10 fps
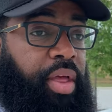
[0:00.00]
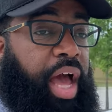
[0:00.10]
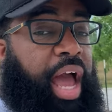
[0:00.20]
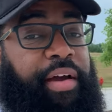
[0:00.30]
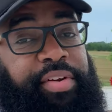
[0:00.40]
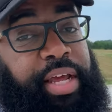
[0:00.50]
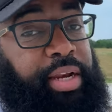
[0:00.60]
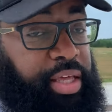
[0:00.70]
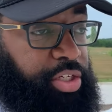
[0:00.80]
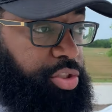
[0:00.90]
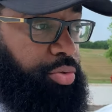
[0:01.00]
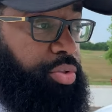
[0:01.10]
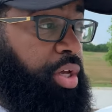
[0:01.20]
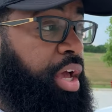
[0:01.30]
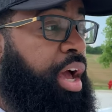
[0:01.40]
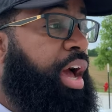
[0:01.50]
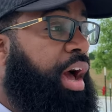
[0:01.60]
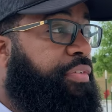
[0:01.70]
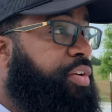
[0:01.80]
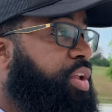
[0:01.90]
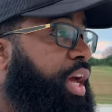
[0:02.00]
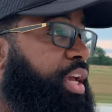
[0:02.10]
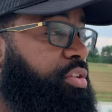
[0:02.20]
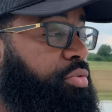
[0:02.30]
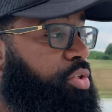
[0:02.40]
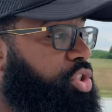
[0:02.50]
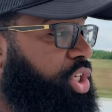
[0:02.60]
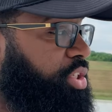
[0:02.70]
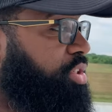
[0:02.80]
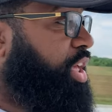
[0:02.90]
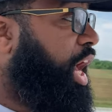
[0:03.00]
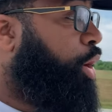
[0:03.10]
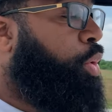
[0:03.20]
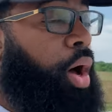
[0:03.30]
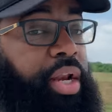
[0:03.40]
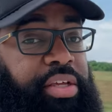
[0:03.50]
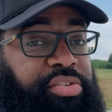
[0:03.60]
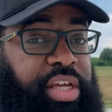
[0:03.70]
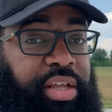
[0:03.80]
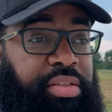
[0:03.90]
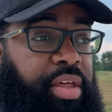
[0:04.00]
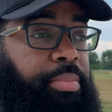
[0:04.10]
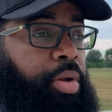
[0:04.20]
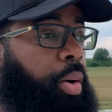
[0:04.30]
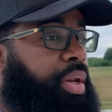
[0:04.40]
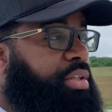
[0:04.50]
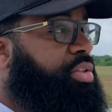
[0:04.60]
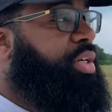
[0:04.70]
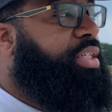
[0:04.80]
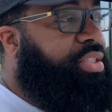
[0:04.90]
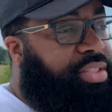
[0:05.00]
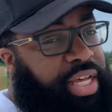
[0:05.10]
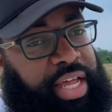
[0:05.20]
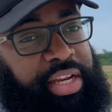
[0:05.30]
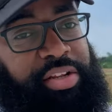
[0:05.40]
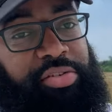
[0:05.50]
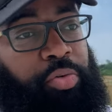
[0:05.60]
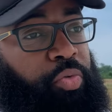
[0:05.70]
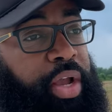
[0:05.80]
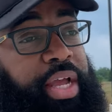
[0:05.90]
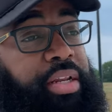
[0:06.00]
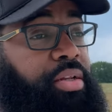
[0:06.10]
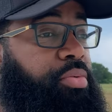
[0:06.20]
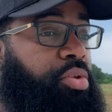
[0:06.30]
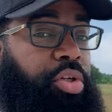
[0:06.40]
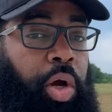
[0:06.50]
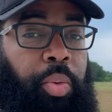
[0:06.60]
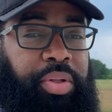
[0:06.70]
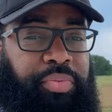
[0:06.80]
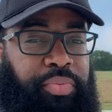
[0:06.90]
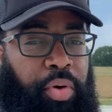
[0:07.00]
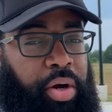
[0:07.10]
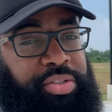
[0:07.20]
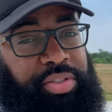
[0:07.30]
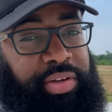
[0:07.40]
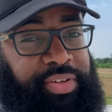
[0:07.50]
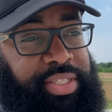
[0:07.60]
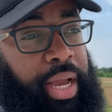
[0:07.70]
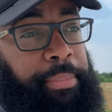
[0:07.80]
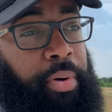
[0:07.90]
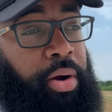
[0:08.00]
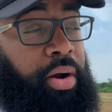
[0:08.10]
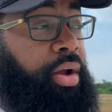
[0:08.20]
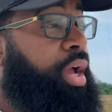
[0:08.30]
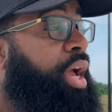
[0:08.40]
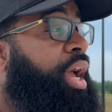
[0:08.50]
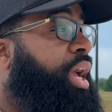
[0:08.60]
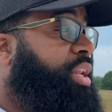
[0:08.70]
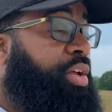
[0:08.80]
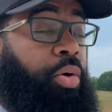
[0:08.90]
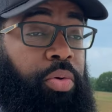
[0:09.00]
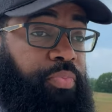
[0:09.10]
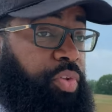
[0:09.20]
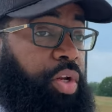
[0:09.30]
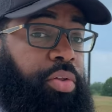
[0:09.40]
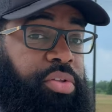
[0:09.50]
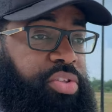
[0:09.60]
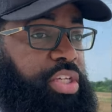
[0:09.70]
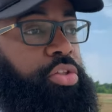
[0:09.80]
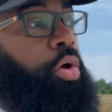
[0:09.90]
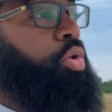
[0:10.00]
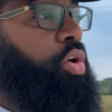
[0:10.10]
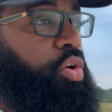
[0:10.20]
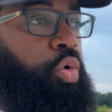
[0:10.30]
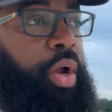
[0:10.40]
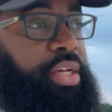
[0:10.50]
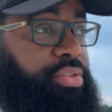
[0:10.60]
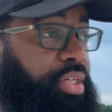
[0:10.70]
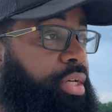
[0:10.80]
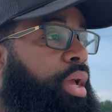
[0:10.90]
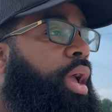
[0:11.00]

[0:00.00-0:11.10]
I haven't had any issues. I feel like it's just as high quality as any of them. No, it doesn't look as exciting as the red, you know, as far as the Civic Type R. The seats don't look crazy,